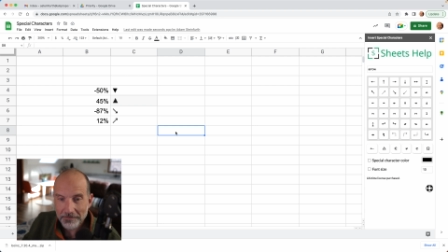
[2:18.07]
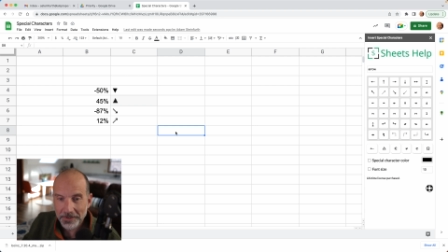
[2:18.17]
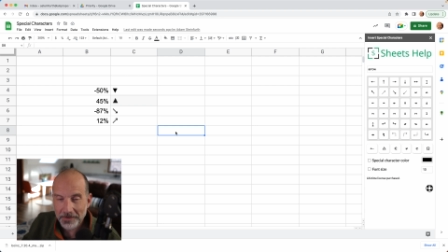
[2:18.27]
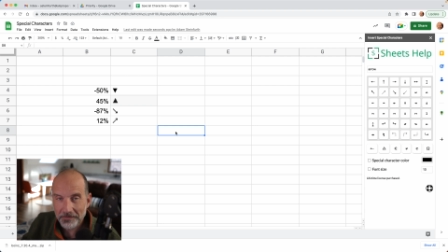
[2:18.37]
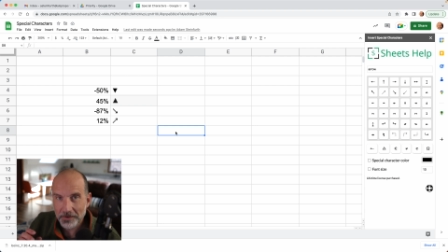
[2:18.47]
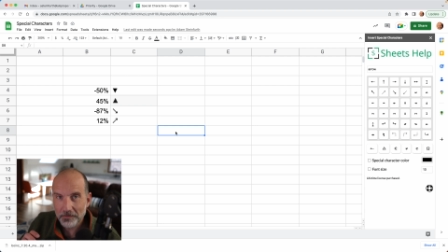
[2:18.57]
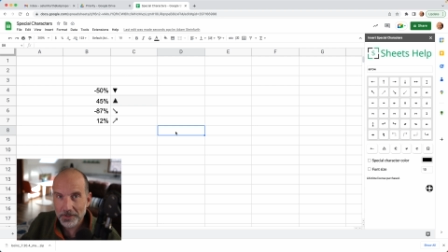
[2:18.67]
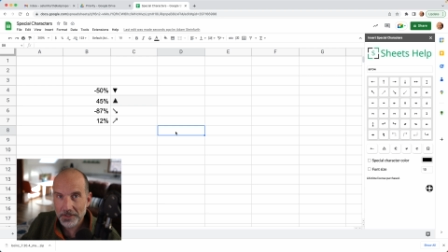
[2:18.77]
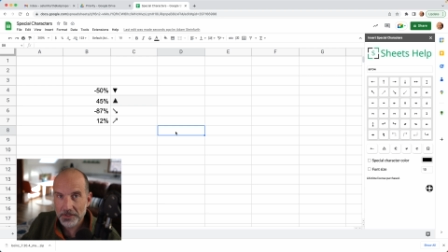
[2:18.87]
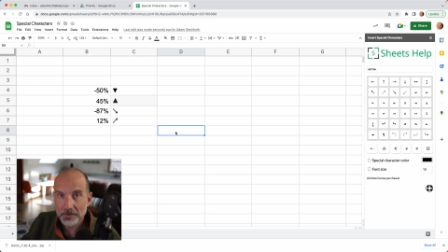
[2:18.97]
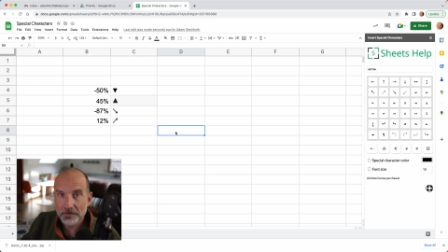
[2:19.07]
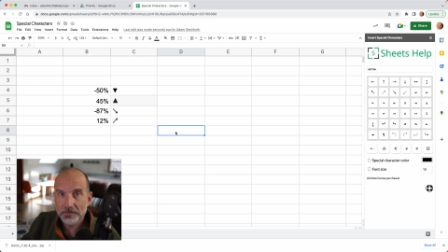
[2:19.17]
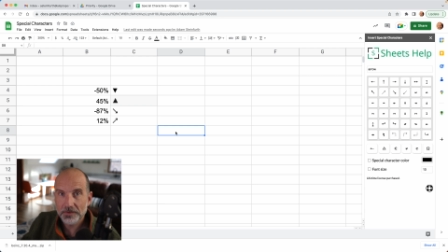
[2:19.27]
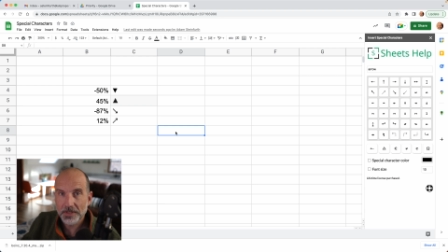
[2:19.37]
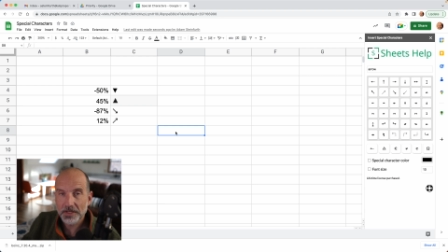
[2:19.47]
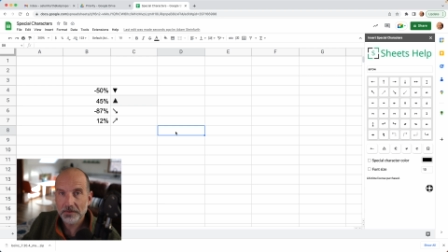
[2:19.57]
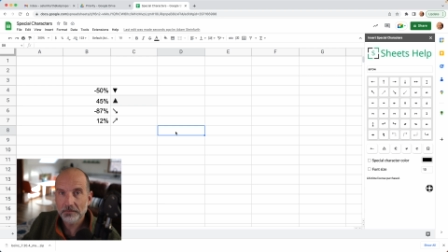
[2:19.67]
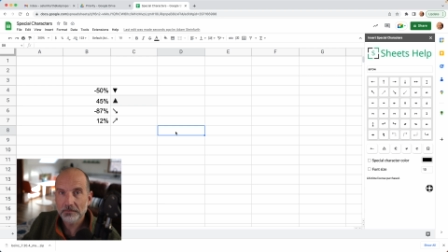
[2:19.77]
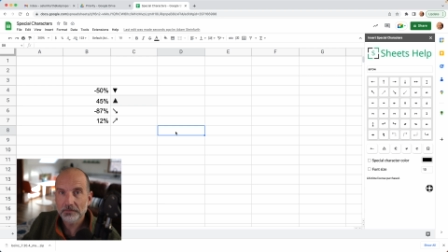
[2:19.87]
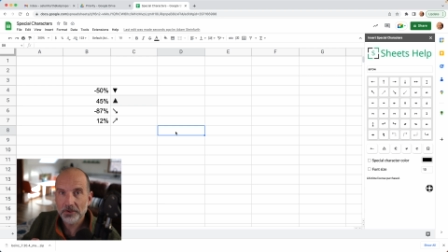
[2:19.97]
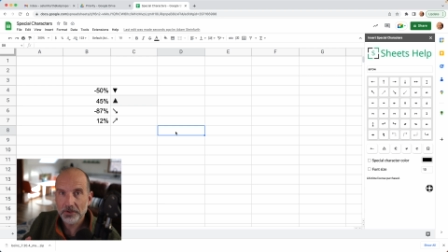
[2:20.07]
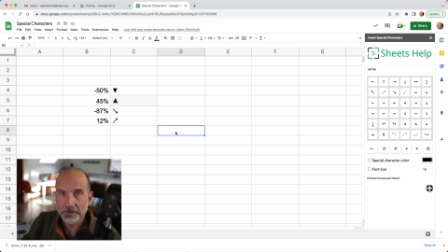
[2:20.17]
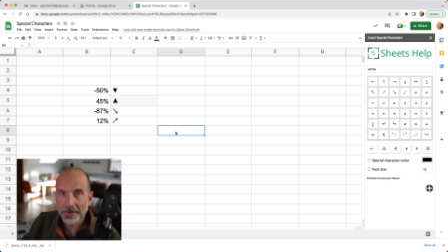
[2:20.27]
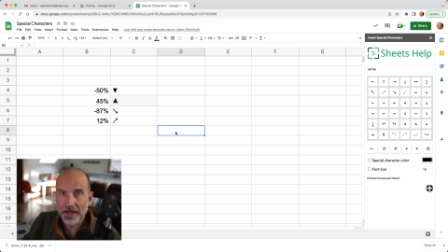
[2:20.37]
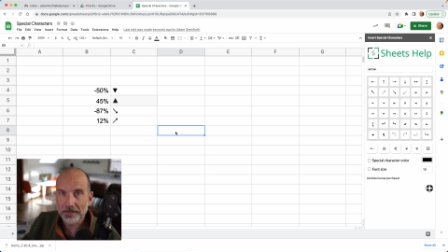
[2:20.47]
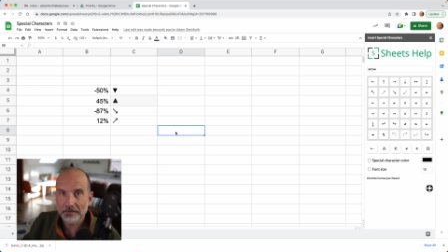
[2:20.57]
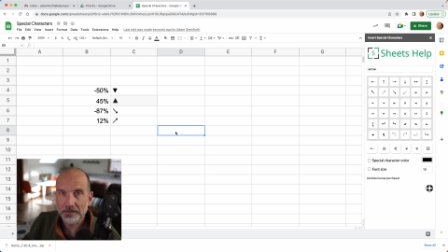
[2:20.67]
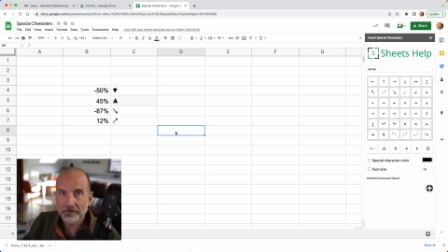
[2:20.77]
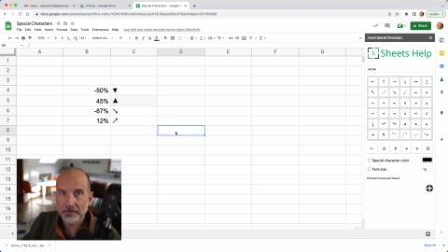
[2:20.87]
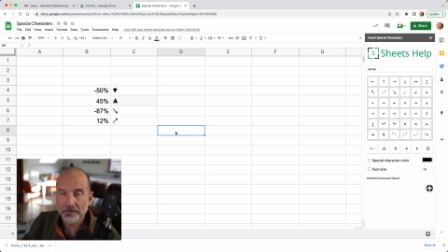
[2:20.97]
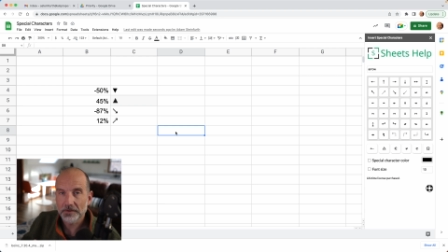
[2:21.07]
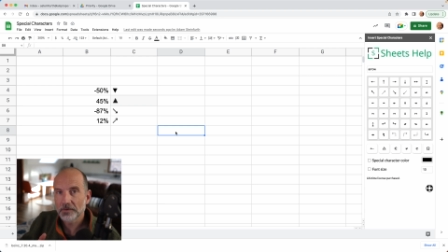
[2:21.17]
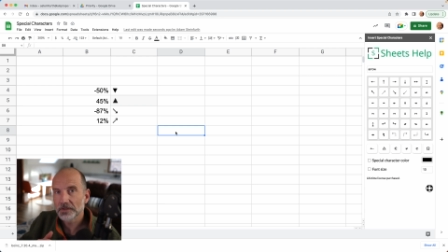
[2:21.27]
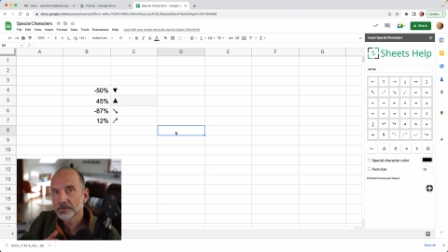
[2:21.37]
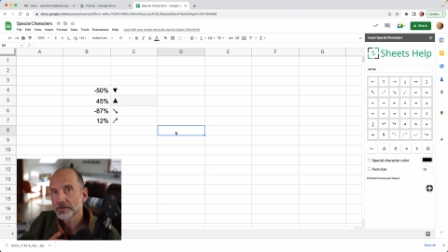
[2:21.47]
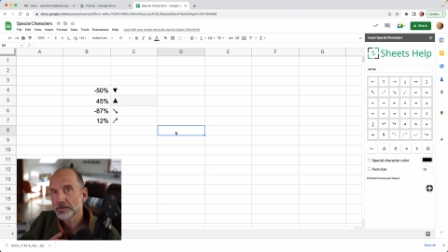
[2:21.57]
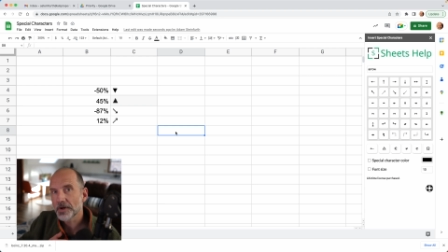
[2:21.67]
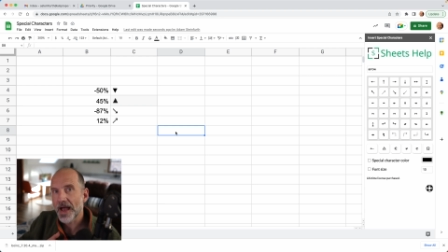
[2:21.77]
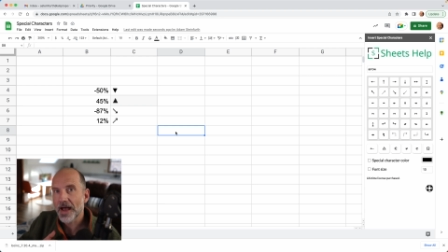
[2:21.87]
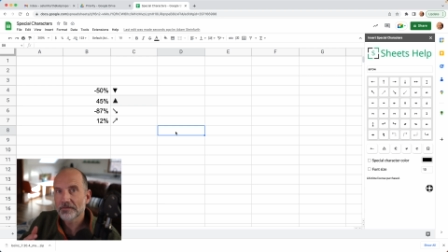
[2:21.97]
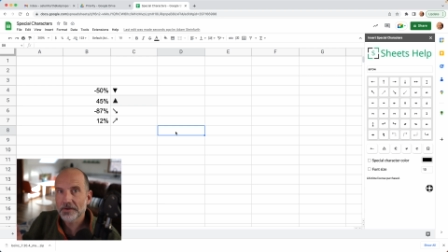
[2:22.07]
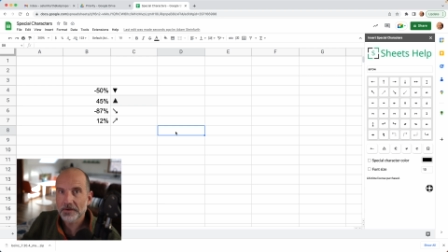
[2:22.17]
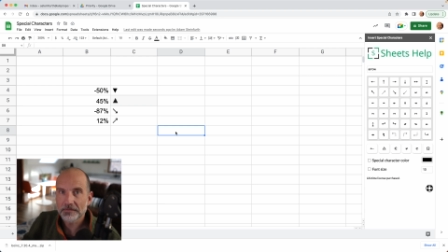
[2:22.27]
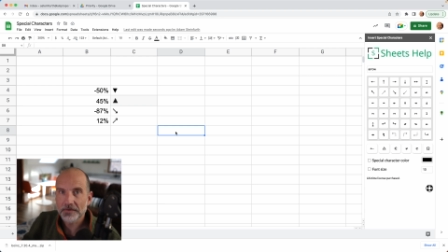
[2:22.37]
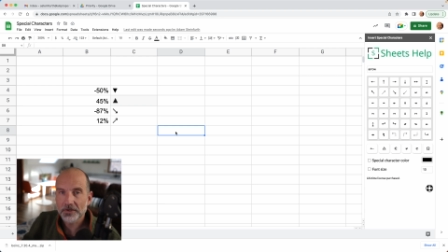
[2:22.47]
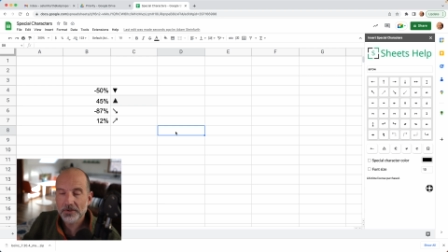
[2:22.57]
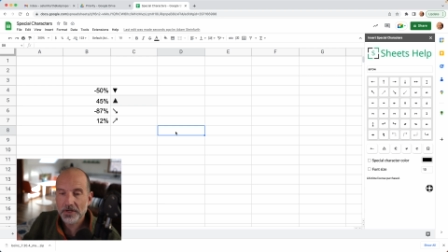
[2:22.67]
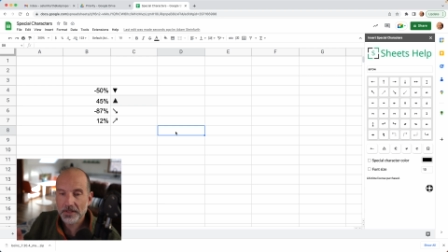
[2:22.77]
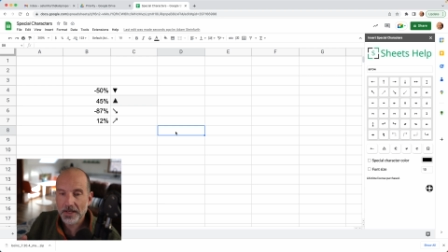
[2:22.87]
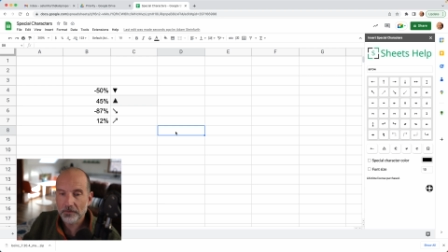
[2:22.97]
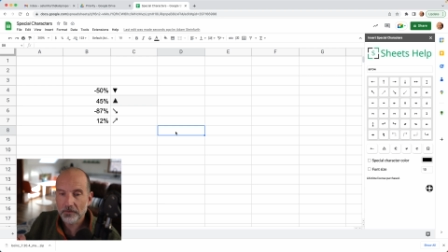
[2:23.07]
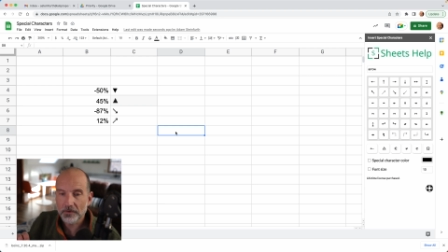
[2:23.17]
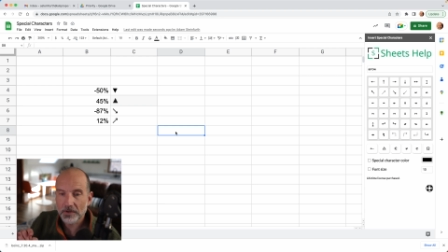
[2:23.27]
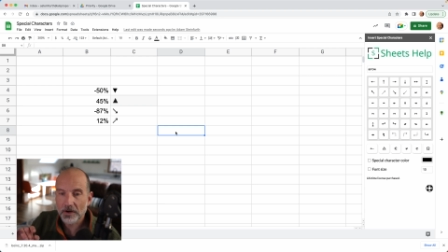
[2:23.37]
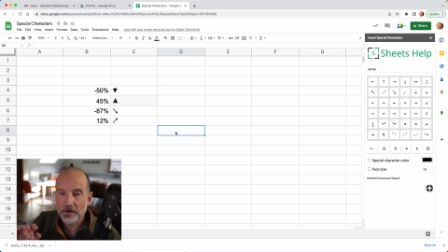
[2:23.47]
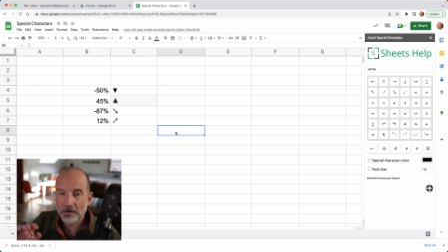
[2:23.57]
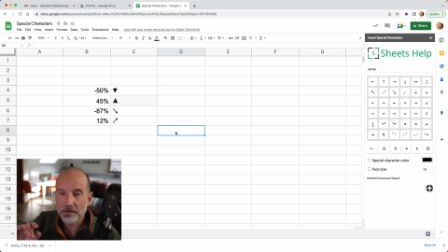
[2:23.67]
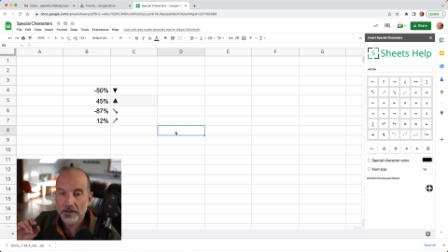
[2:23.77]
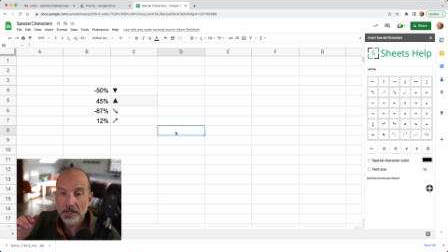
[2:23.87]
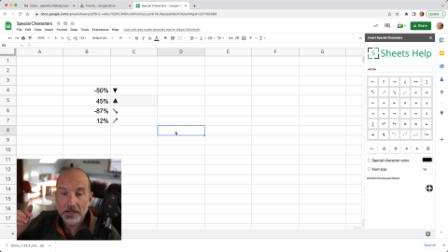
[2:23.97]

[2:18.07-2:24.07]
But if you want to use them programmatically, so if you want to have a function that will call,